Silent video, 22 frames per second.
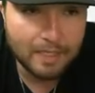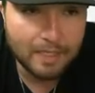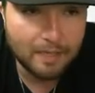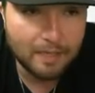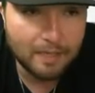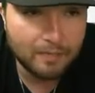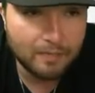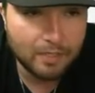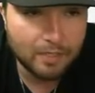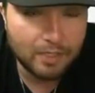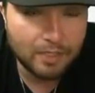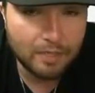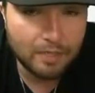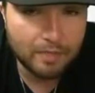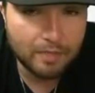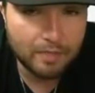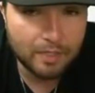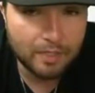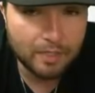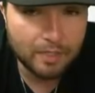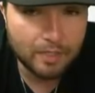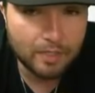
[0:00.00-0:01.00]
him
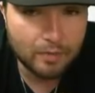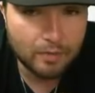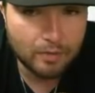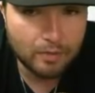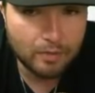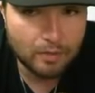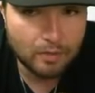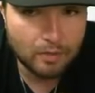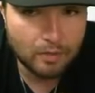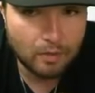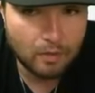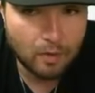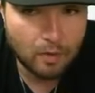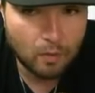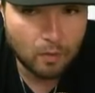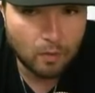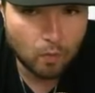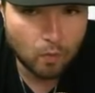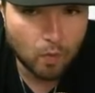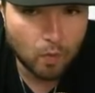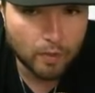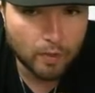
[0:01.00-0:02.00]
and the Joker are
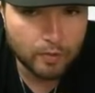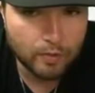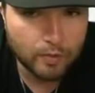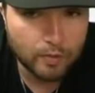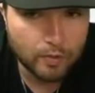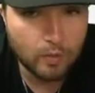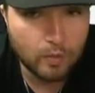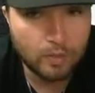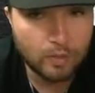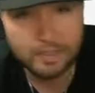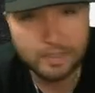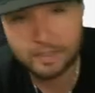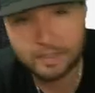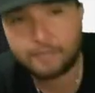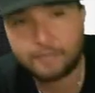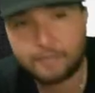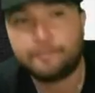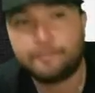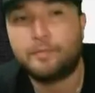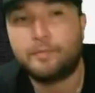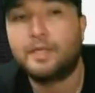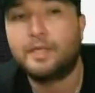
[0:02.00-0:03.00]
1 and 2 on this
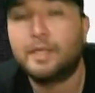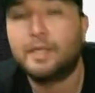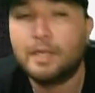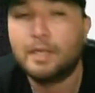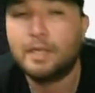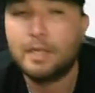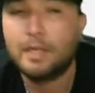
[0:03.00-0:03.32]
slate for me